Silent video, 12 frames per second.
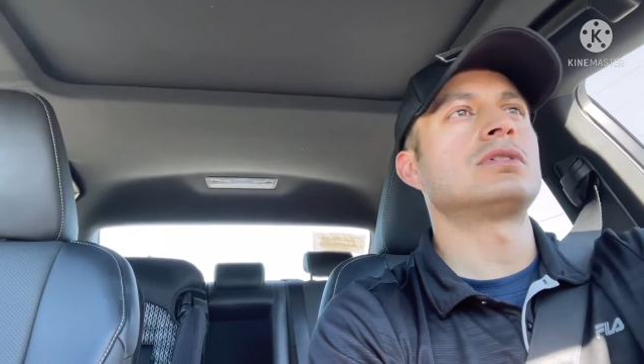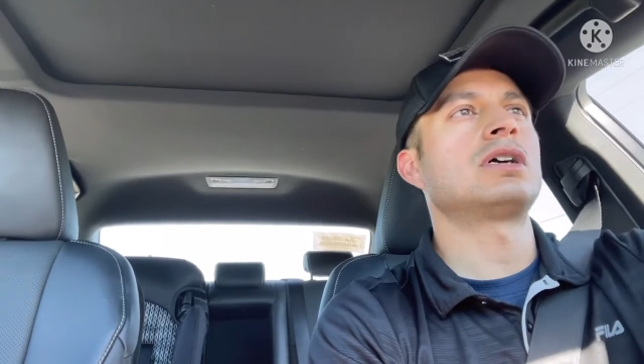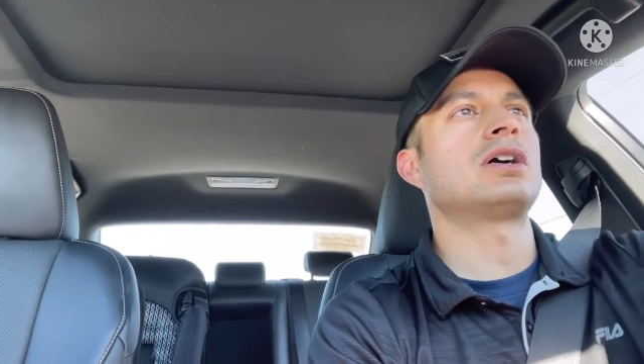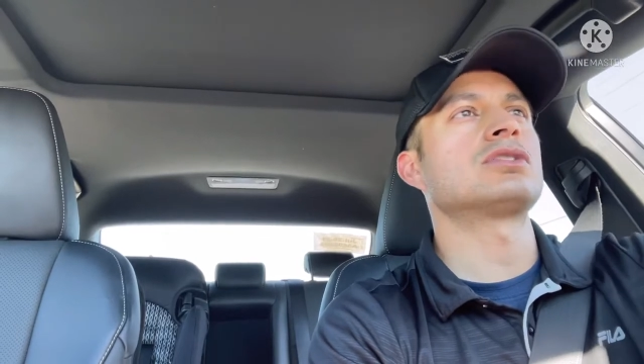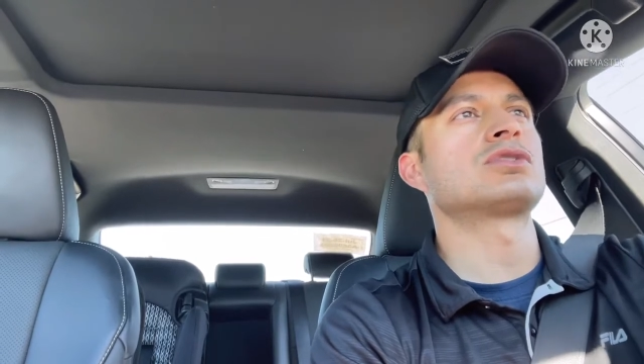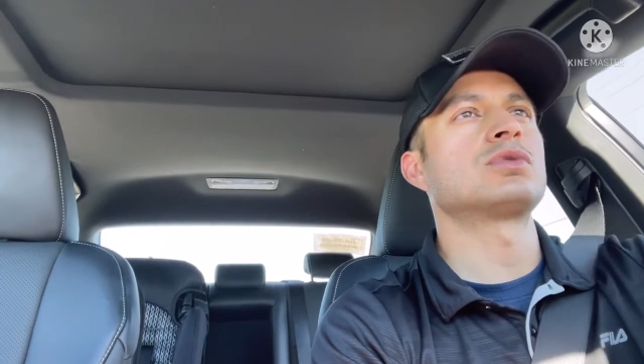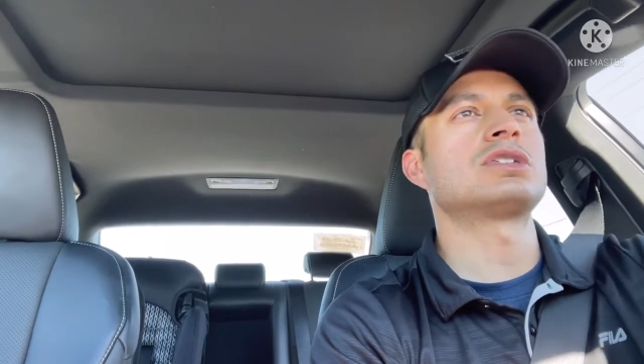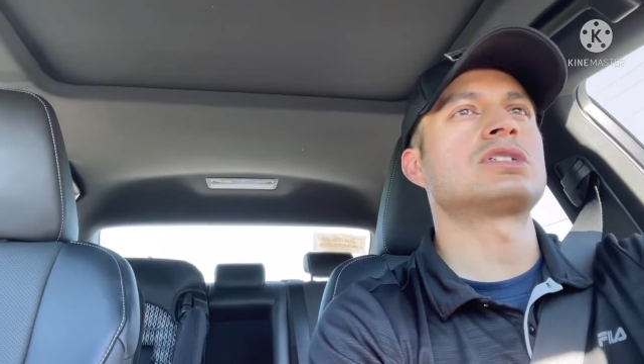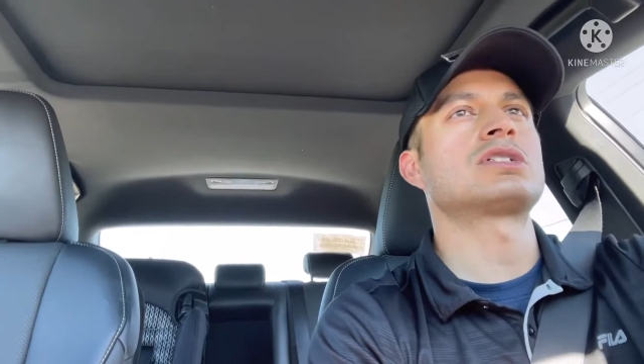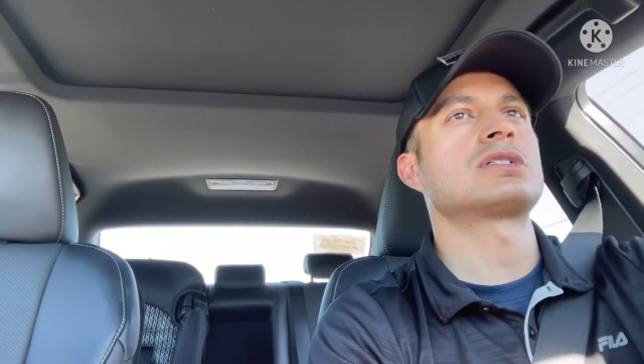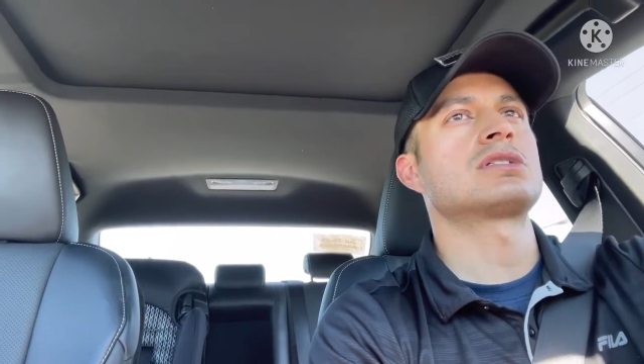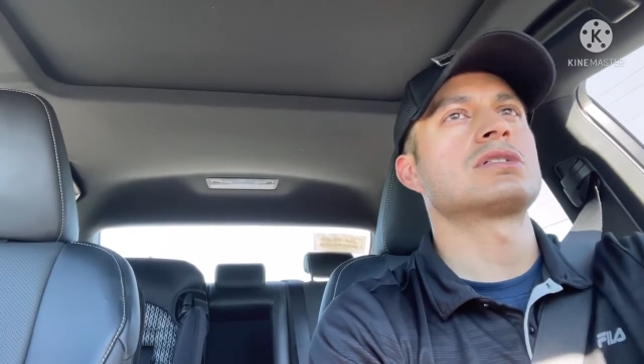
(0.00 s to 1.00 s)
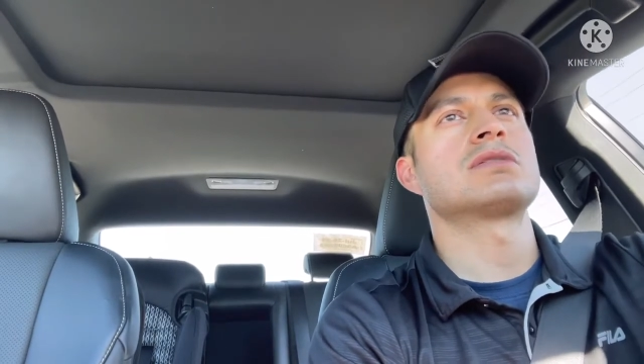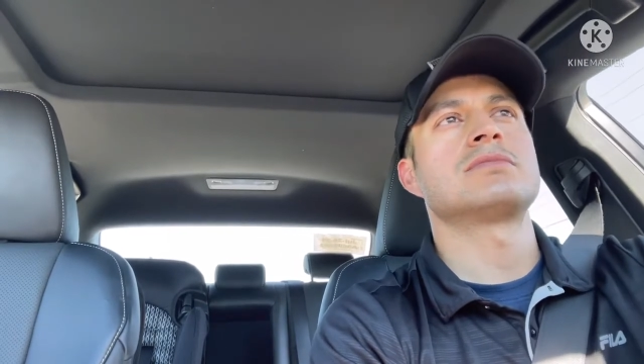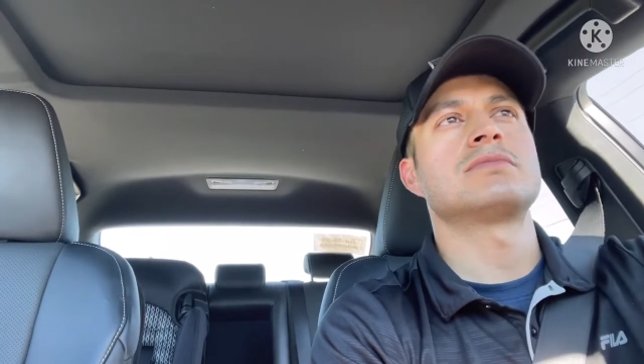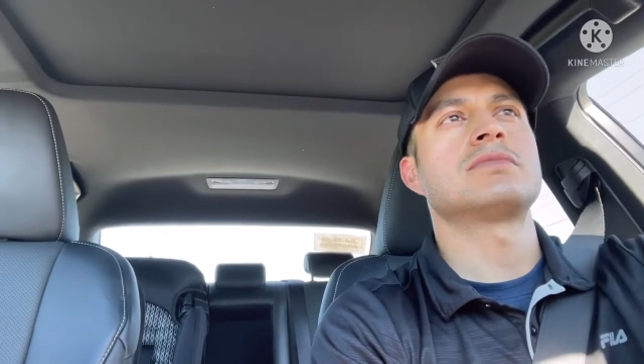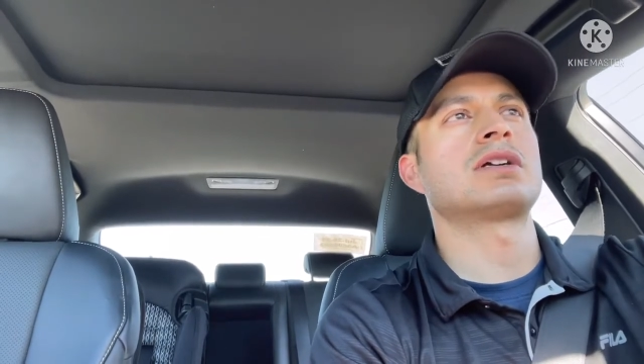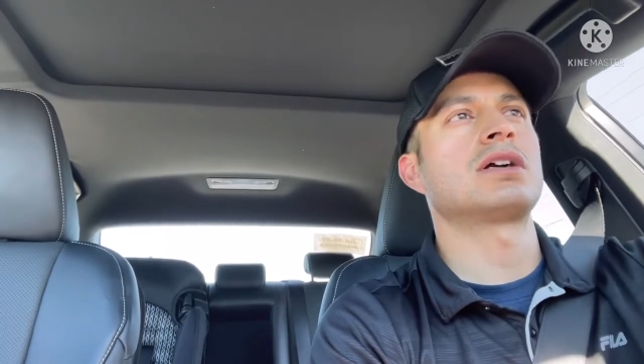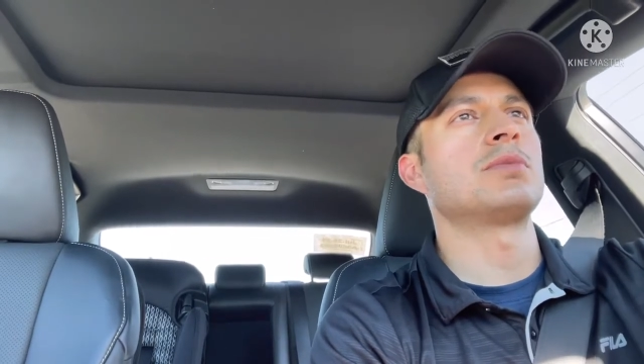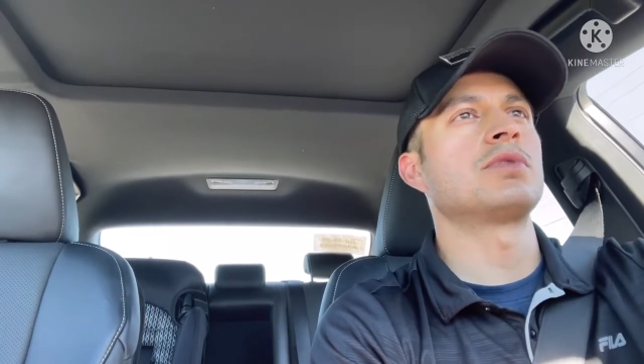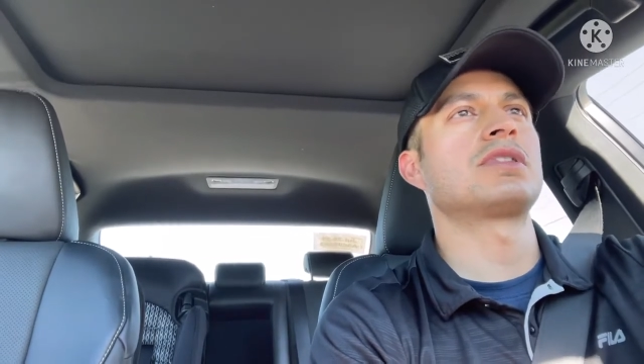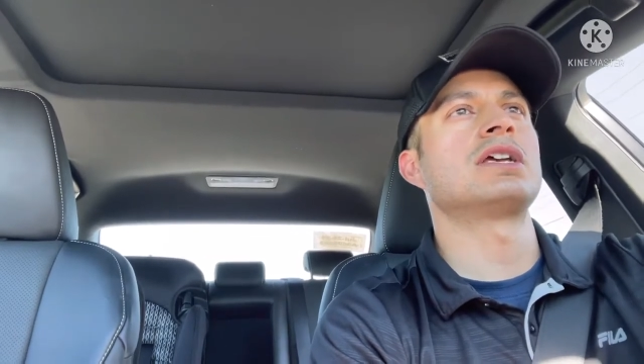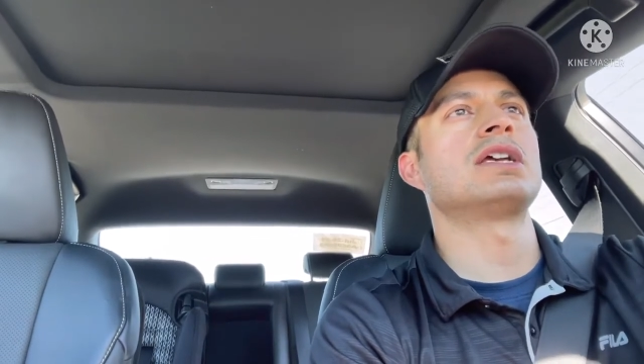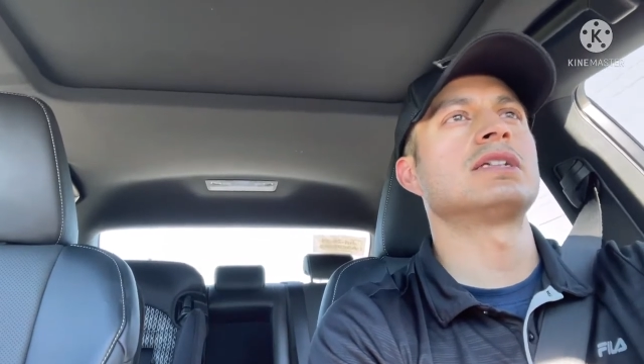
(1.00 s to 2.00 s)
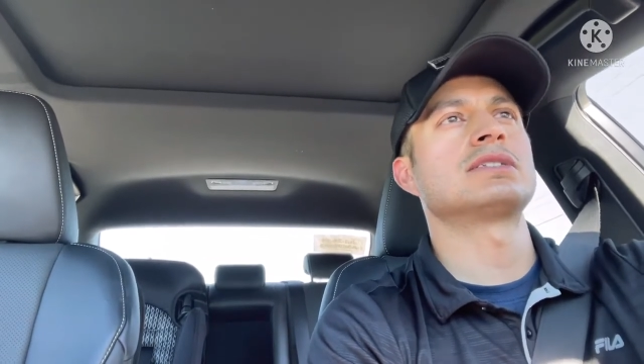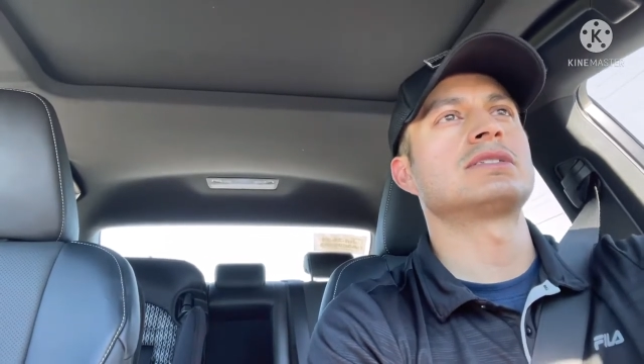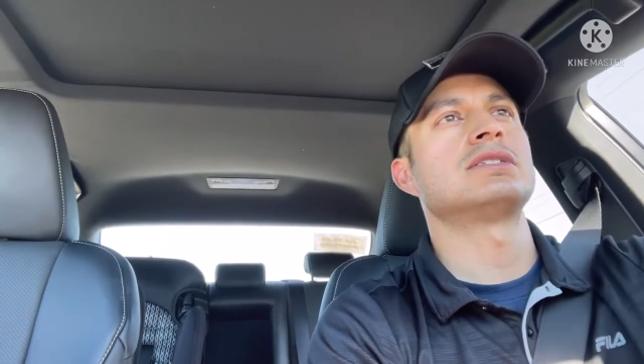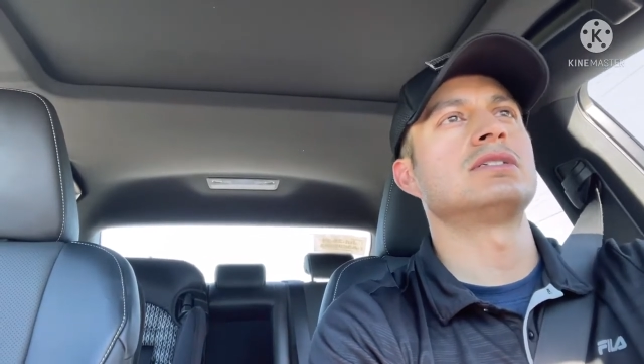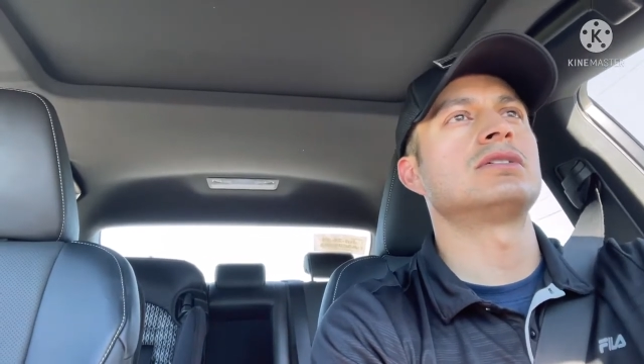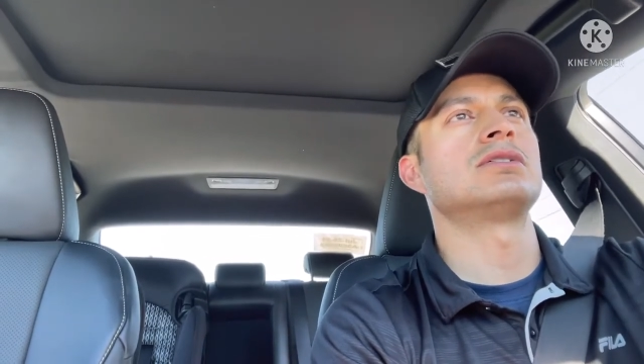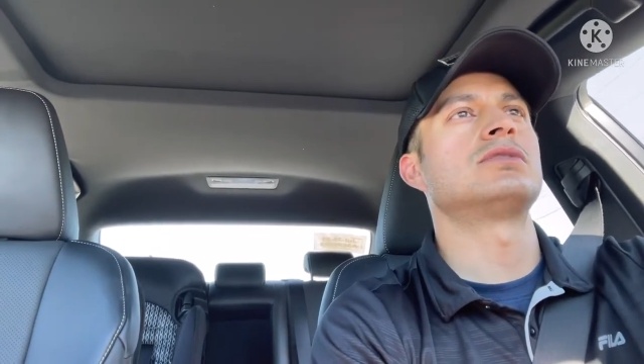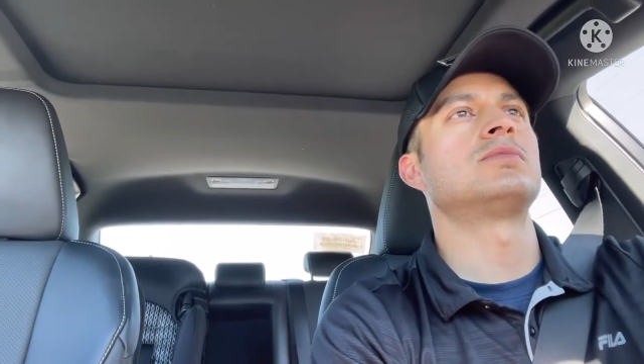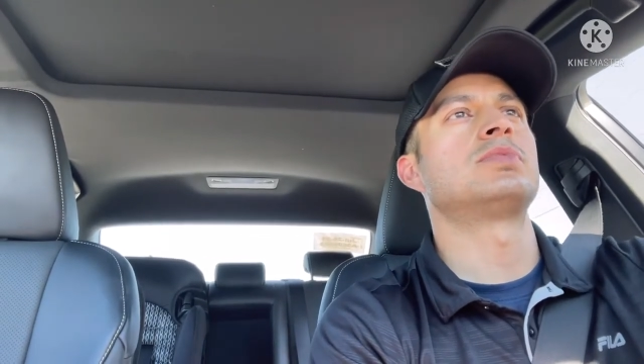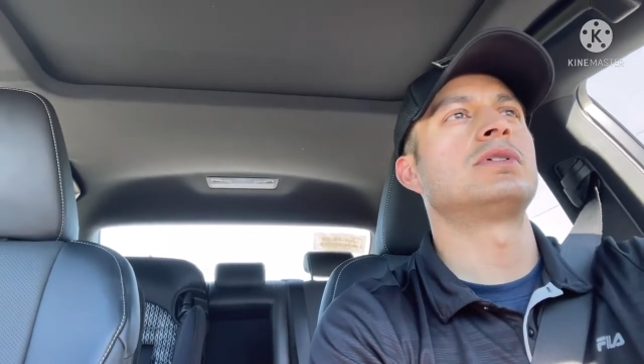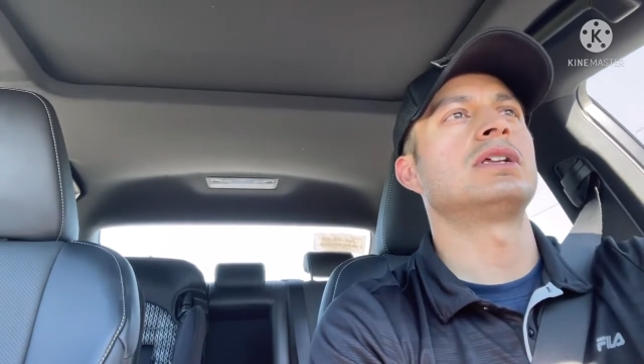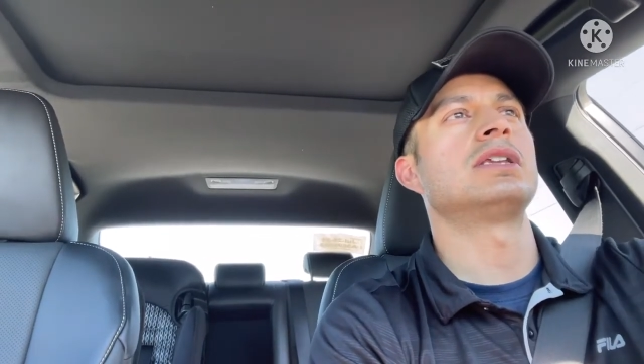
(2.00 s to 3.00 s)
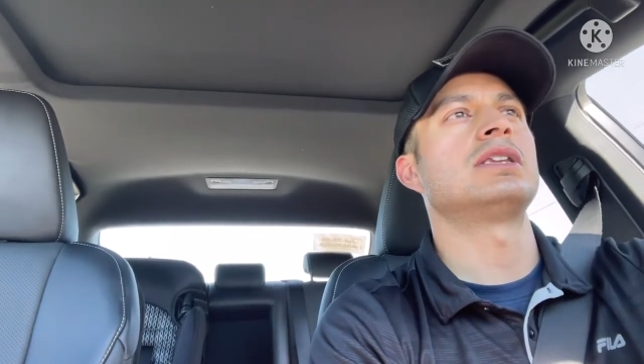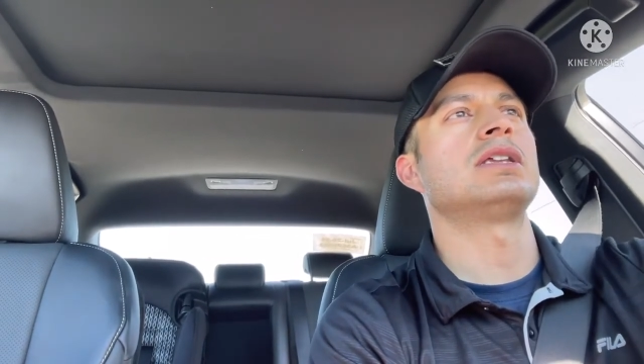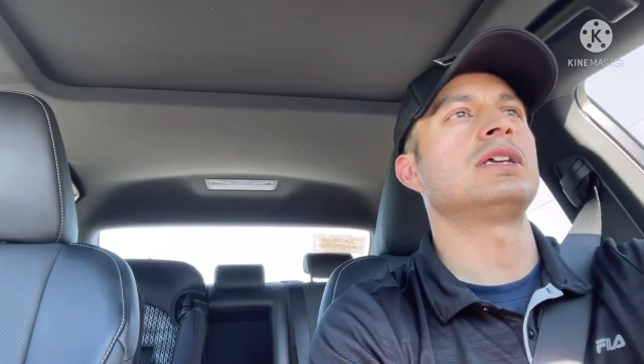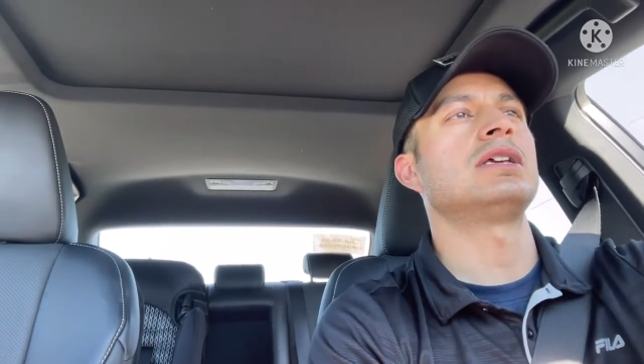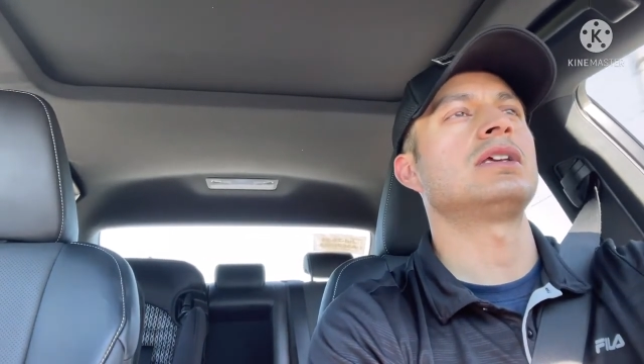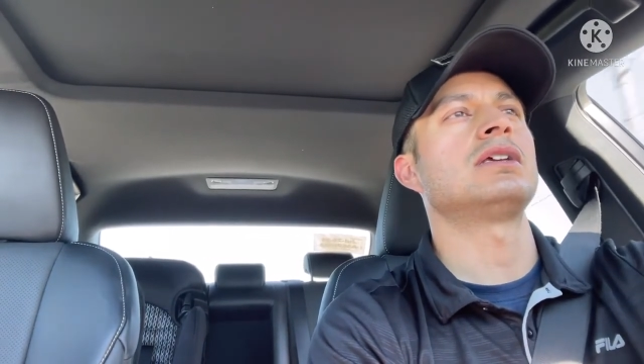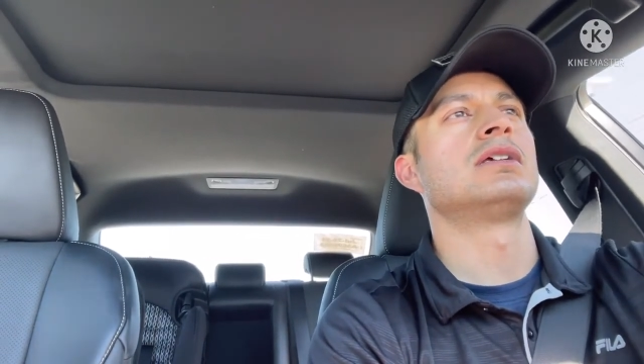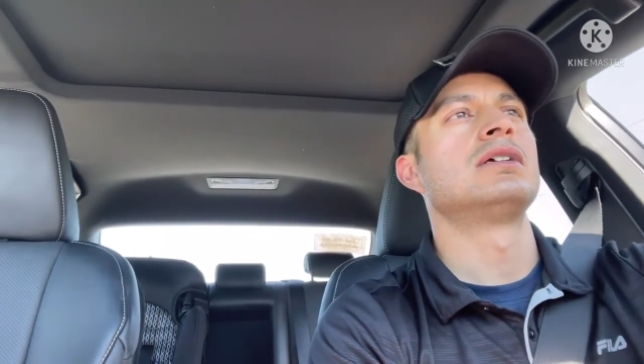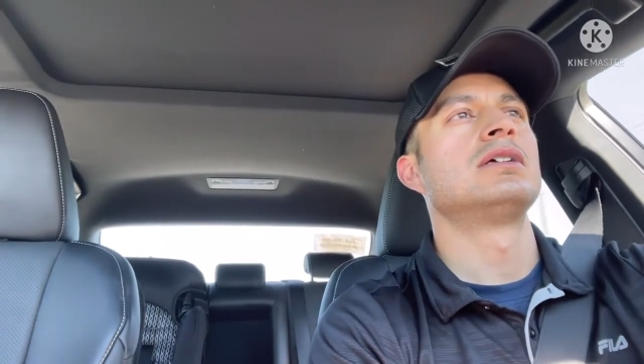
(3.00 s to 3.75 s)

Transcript: I'll switch a couple things, you know, put in the